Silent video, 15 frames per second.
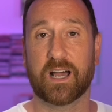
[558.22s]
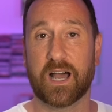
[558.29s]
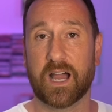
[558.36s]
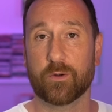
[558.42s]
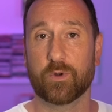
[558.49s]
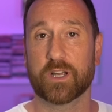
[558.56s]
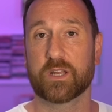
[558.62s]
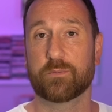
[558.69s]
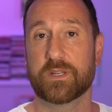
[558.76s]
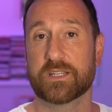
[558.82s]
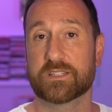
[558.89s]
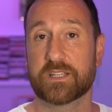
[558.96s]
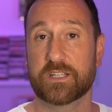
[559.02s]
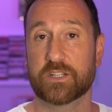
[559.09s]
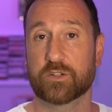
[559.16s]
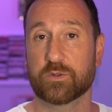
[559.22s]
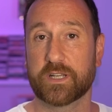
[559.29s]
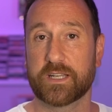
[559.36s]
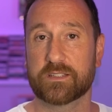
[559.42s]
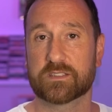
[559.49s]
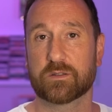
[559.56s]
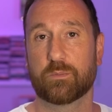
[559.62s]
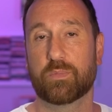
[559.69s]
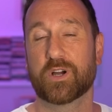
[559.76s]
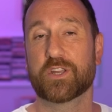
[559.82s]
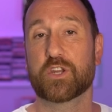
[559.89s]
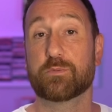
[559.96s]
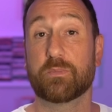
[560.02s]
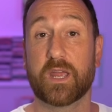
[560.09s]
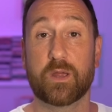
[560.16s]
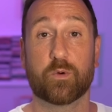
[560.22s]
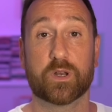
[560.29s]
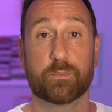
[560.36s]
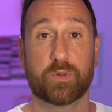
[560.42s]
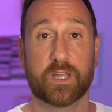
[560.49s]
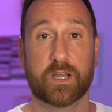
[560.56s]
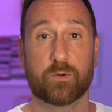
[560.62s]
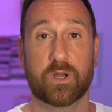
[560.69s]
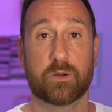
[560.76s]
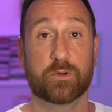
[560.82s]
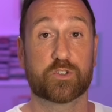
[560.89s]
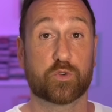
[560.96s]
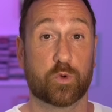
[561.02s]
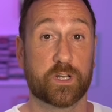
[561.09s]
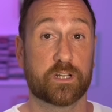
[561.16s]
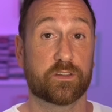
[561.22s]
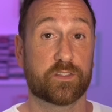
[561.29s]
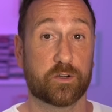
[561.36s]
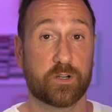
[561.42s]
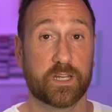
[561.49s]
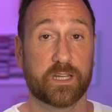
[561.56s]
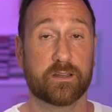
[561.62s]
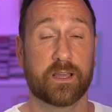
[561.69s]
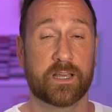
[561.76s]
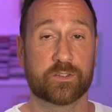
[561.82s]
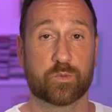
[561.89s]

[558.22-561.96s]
I recommend 10 degrees, but you may want to play around with 20 to 30 as